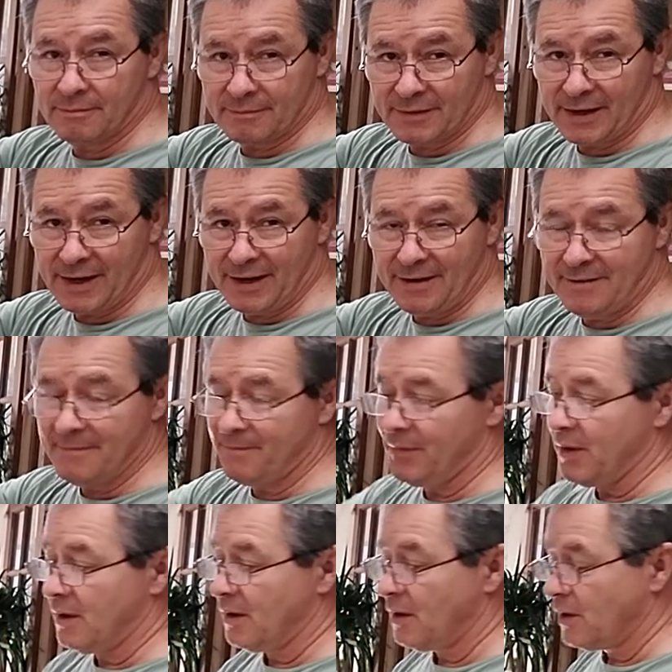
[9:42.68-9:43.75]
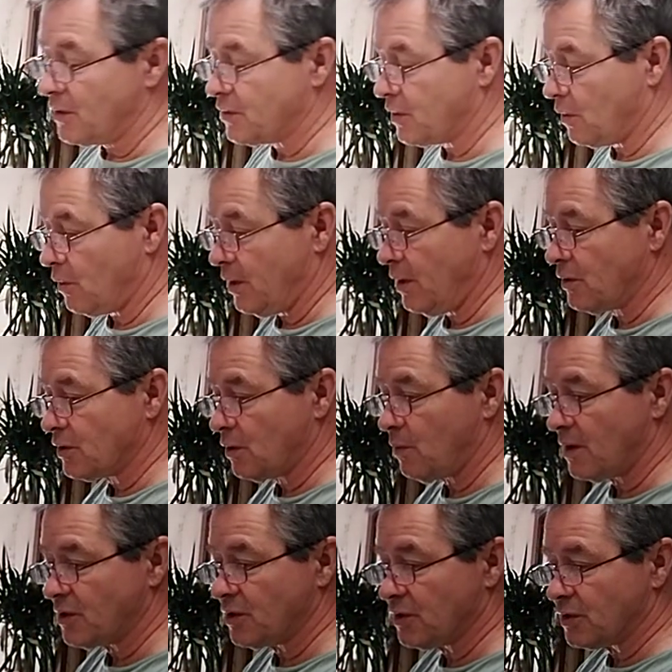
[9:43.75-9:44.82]
Okay, so here's a
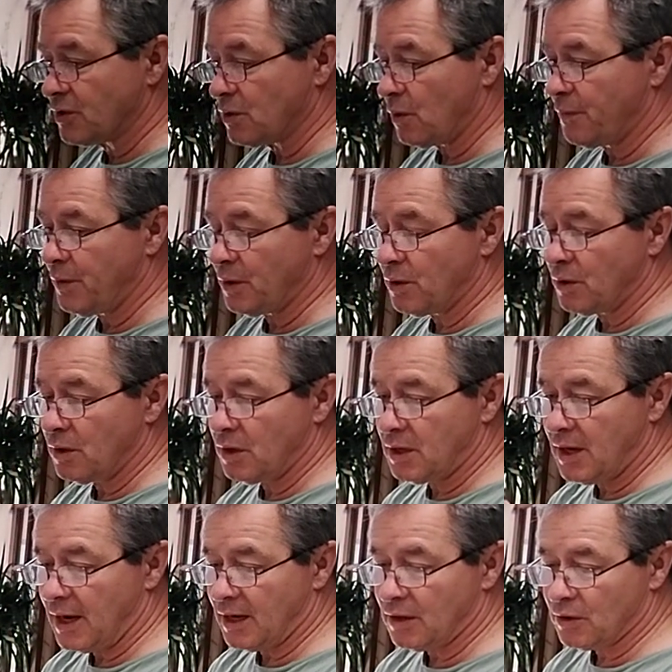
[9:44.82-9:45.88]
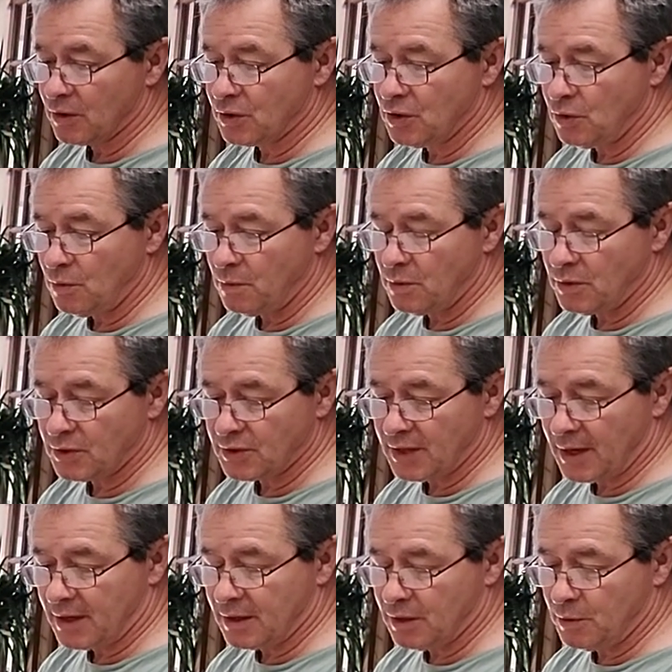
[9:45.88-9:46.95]
question. So if you take the
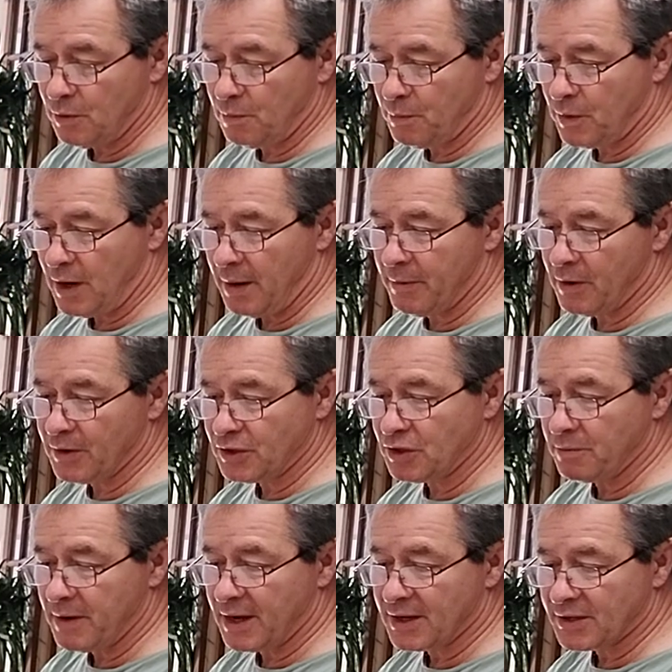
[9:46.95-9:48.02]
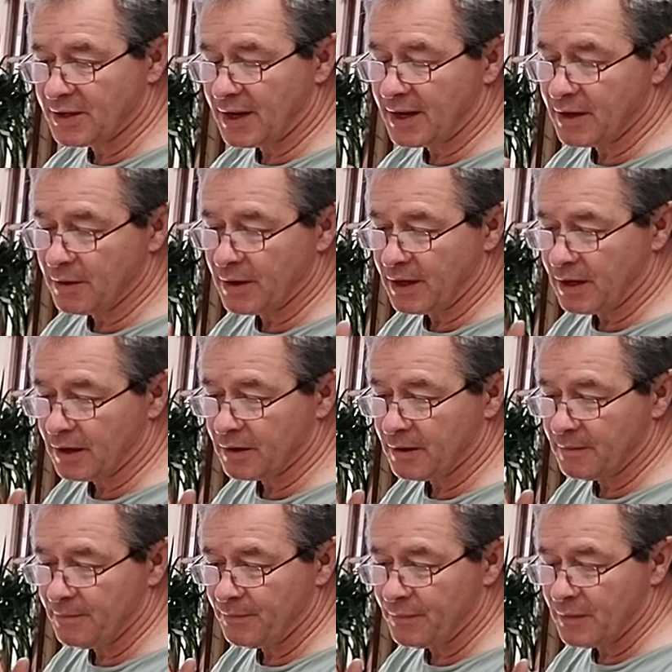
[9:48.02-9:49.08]
two primaries, you make a secondary color.
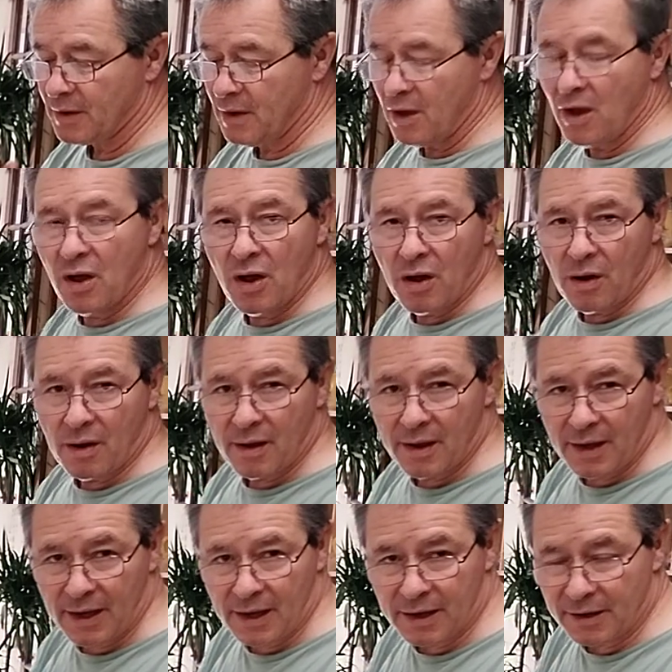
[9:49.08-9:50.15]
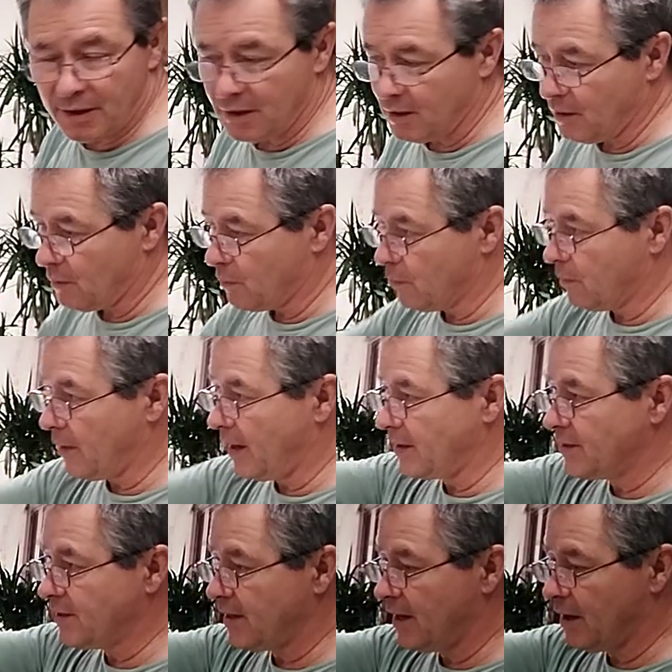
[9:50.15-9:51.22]
And
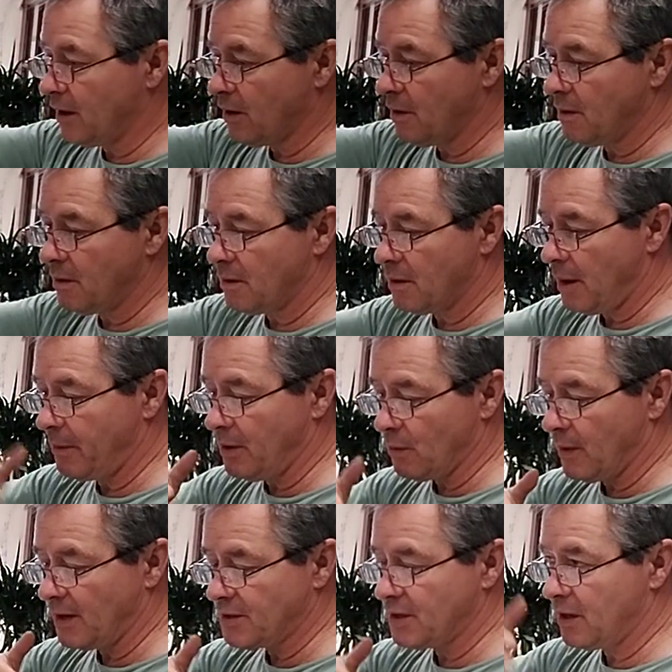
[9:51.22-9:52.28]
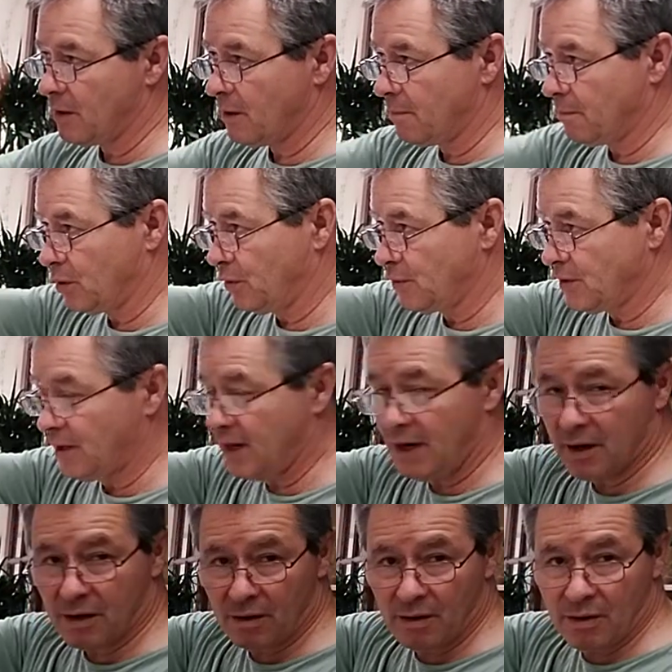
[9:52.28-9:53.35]
red's here and blue's
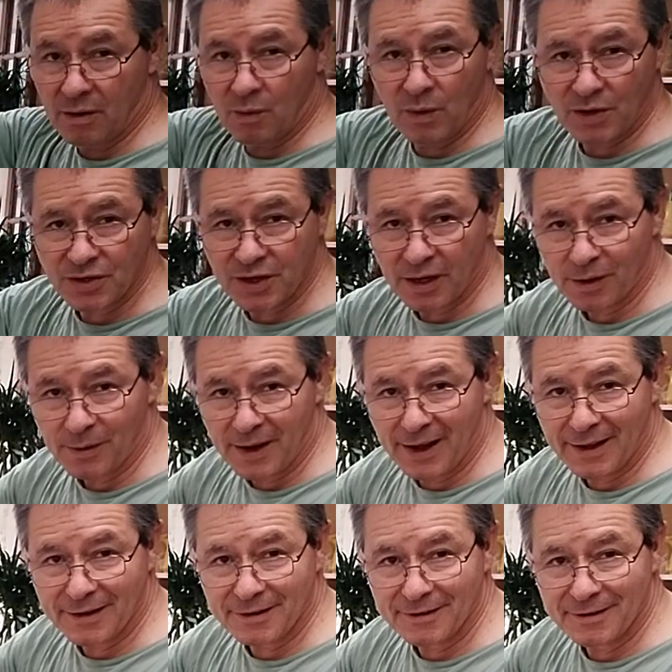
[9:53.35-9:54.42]
here. Where's yellow at?